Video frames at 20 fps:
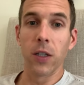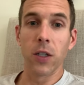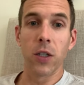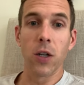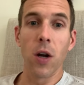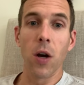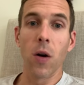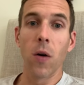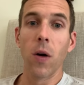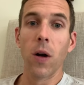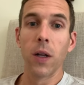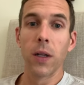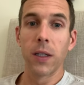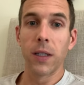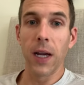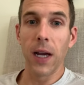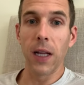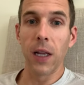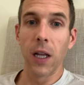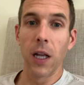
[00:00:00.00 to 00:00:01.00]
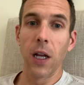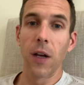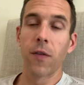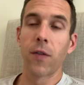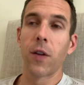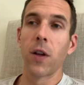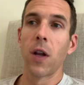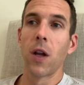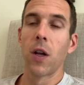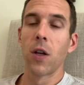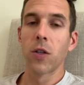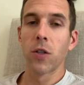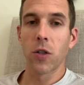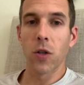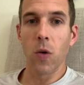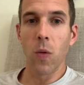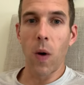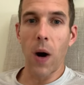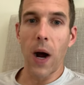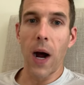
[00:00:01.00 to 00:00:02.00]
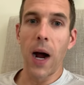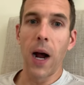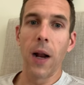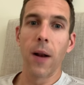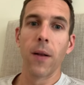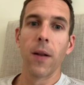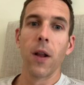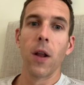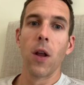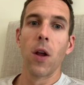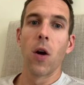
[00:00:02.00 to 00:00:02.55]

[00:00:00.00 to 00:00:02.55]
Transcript: So deadlift, squat,